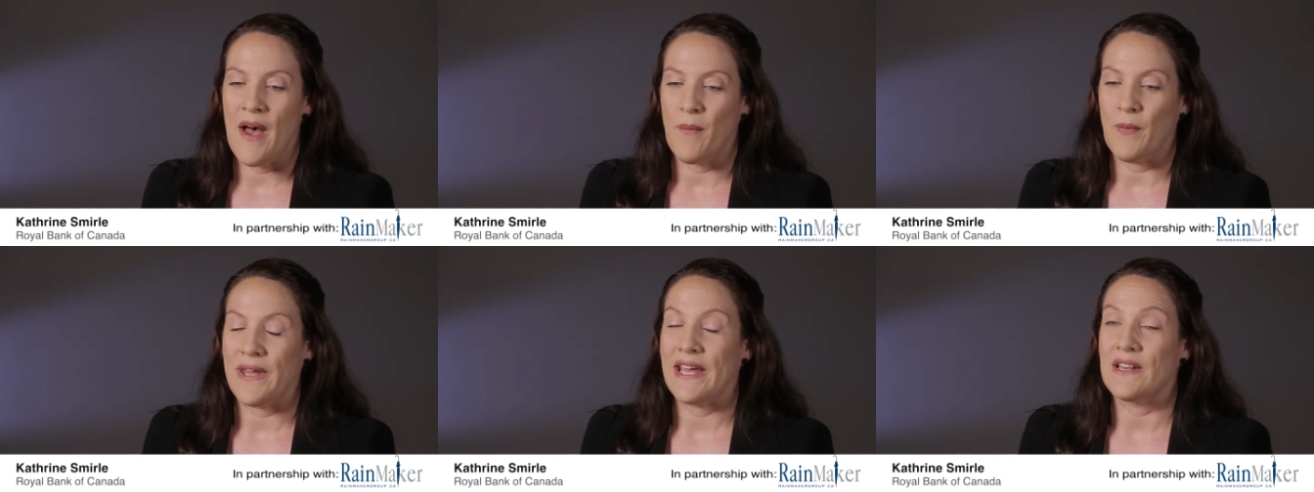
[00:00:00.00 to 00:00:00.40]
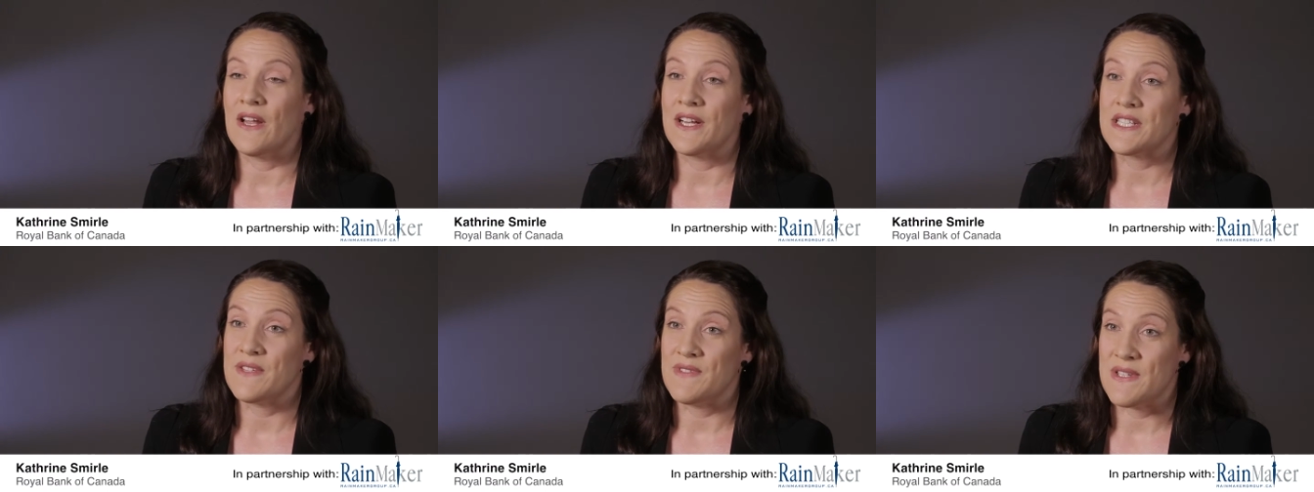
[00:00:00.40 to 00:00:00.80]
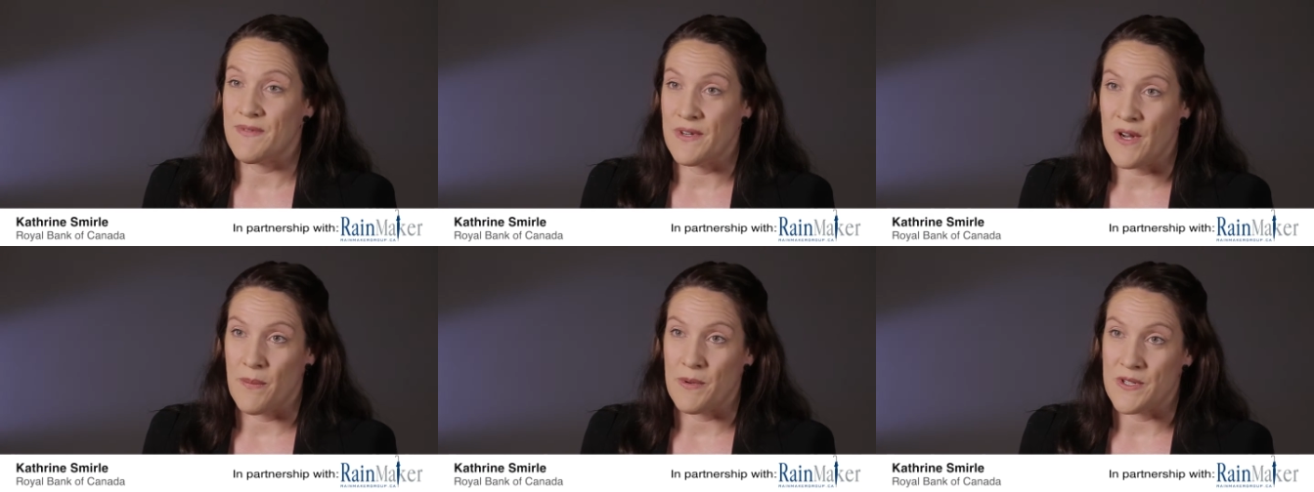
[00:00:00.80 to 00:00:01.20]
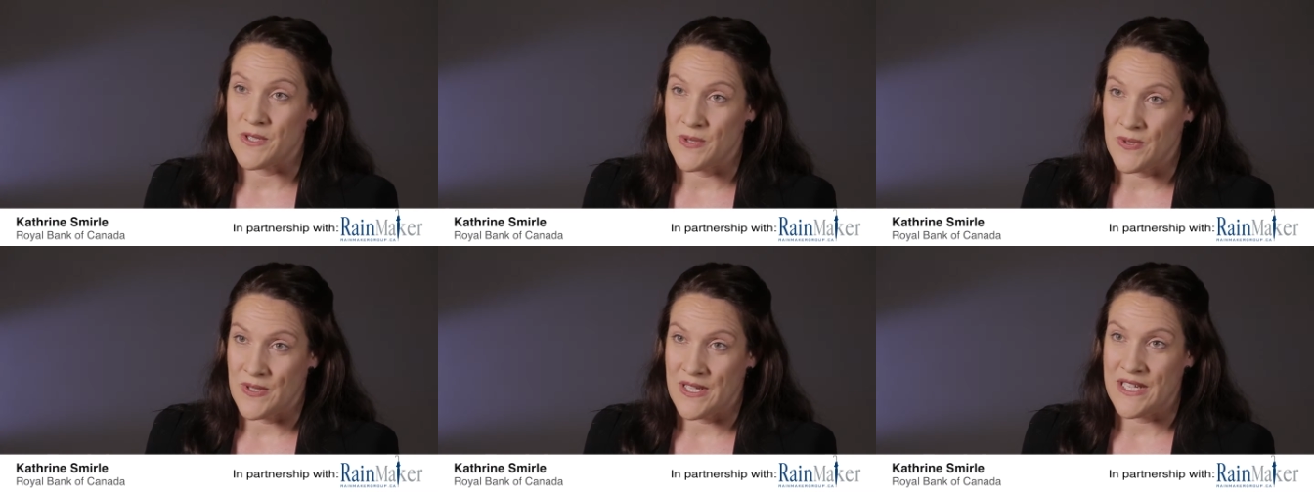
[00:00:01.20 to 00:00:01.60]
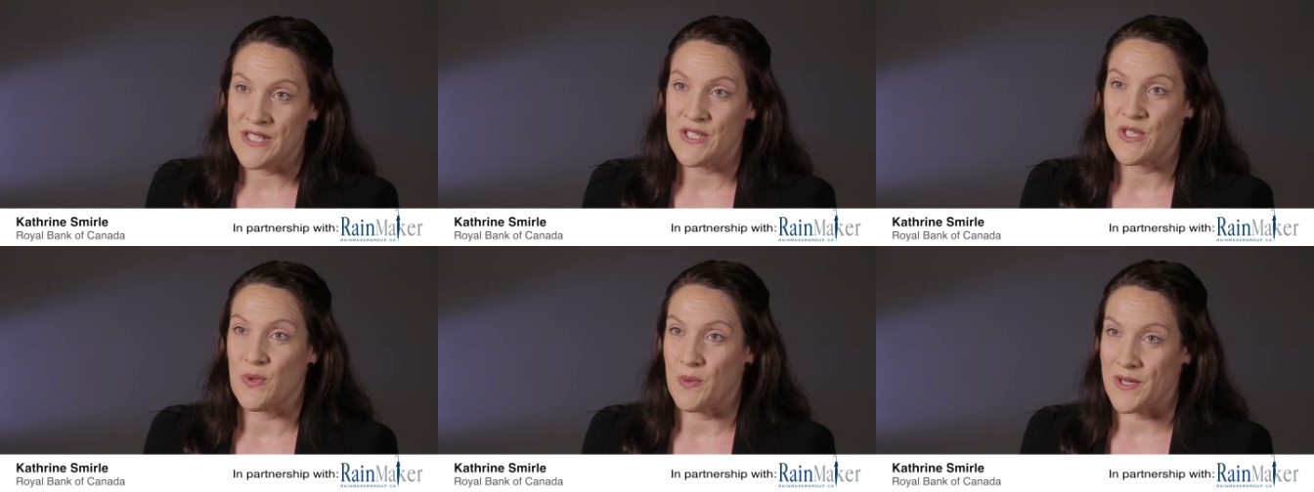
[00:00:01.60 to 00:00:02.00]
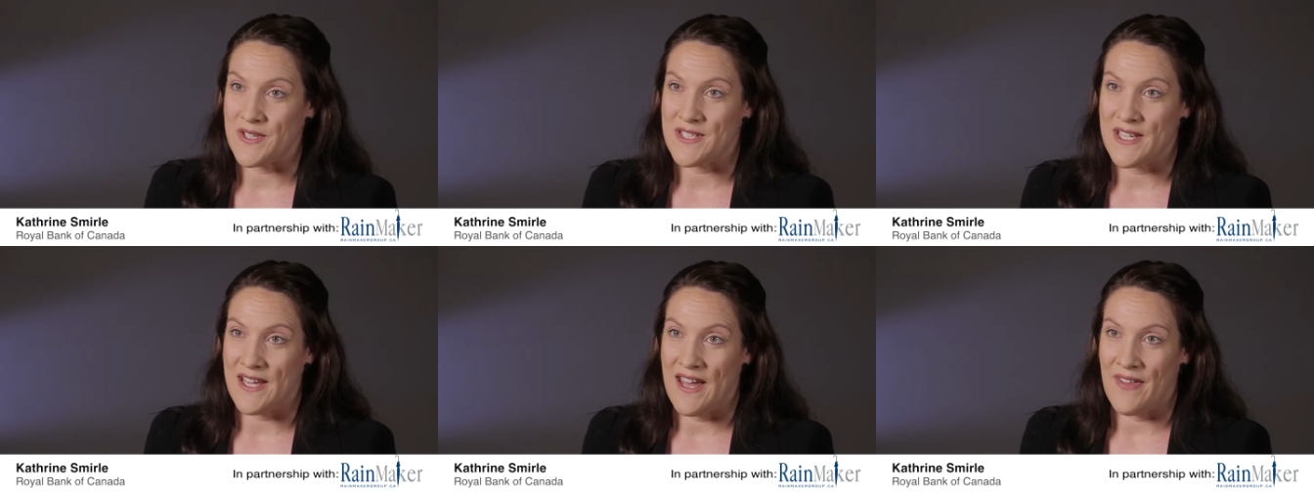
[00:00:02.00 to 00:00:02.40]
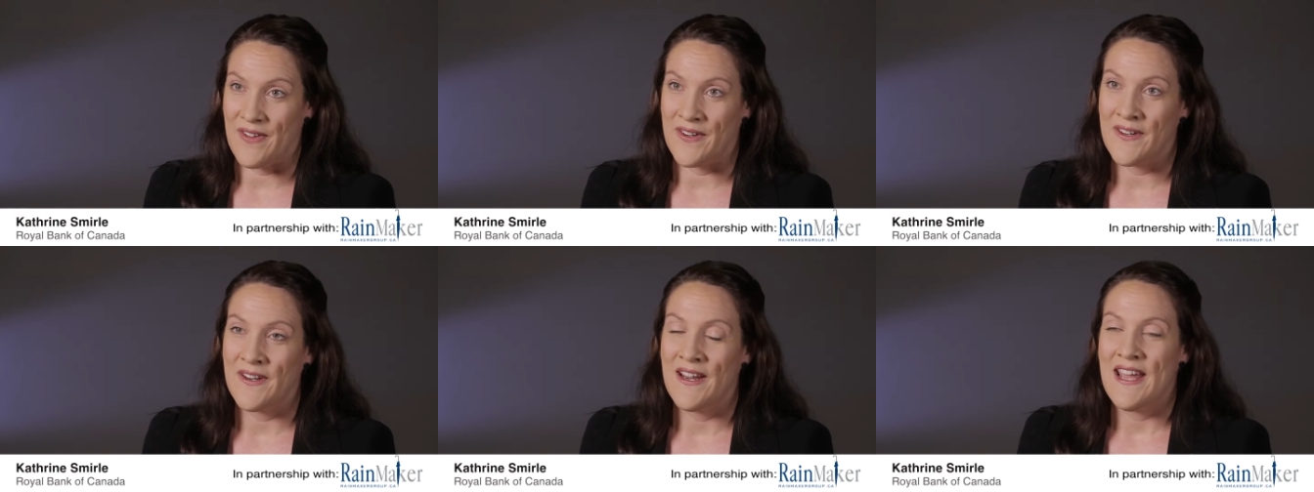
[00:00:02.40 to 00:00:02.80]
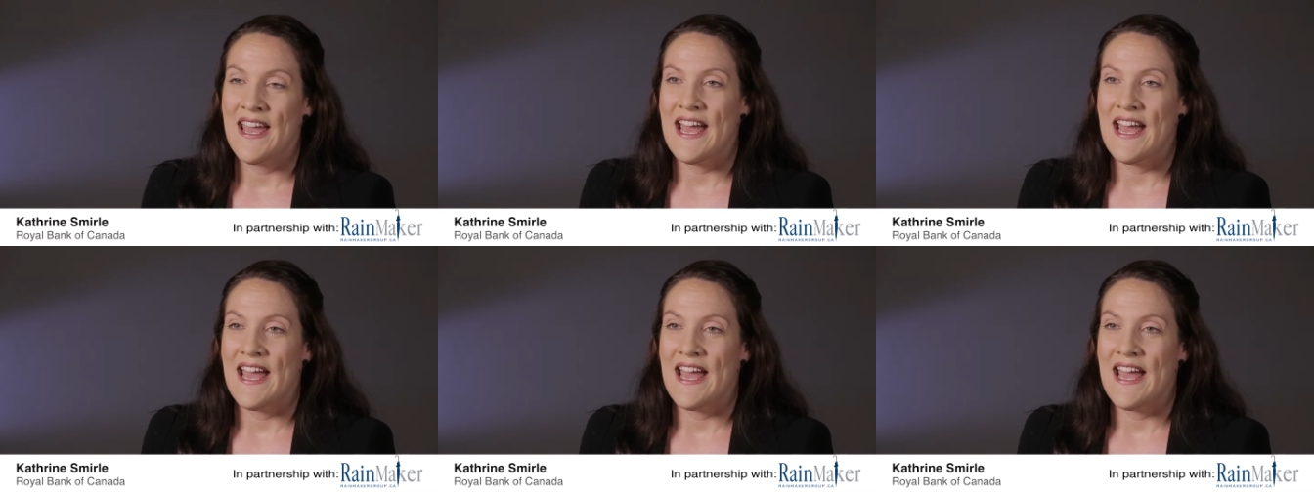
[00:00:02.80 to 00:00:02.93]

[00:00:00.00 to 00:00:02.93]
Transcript: We get lots of different opportunities to work together.